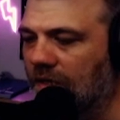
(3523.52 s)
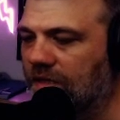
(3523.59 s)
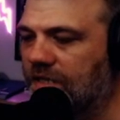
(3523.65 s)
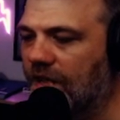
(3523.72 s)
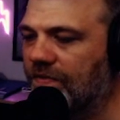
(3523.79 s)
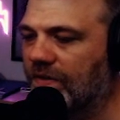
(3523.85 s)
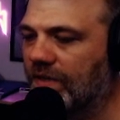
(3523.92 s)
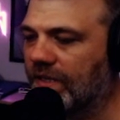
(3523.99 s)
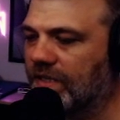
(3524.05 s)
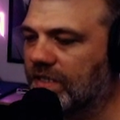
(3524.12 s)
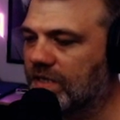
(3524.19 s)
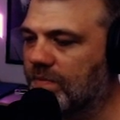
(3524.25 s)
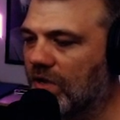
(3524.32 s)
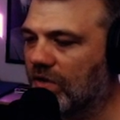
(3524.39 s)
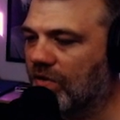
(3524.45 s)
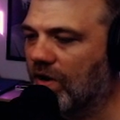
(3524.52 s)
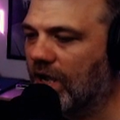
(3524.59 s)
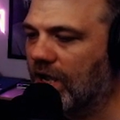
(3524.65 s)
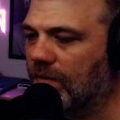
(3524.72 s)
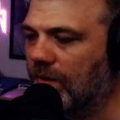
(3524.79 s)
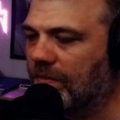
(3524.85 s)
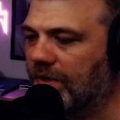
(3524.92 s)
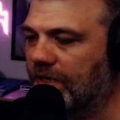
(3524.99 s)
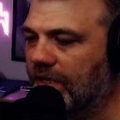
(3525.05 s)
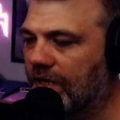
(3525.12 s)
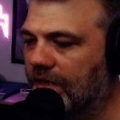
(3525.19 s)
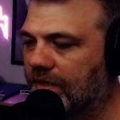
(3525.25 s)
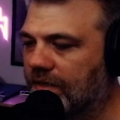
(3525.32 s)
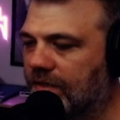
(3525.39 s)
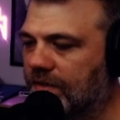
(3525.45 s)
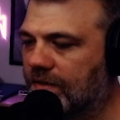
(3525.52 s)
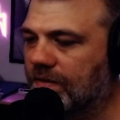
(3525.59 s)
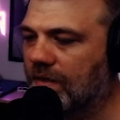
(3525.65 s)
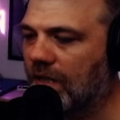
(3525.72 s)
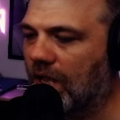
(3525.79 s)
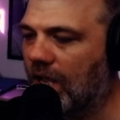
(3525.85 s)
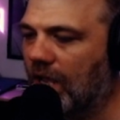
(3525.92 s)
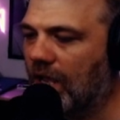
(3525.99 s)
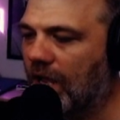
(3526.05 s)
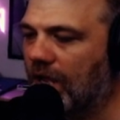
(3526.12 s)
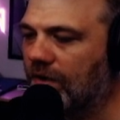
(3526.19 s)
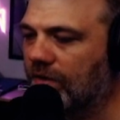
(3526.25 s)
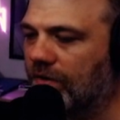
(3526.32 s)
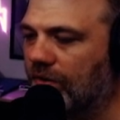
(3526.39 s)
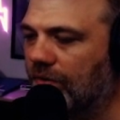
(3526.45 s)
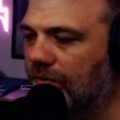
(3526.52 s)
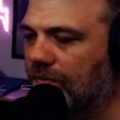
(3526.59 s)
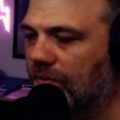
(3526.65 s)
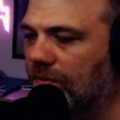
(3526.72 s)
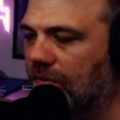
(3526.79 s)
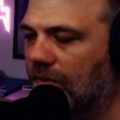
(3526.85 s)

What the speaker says: Definitely can smell crime. I mean, that I don't know.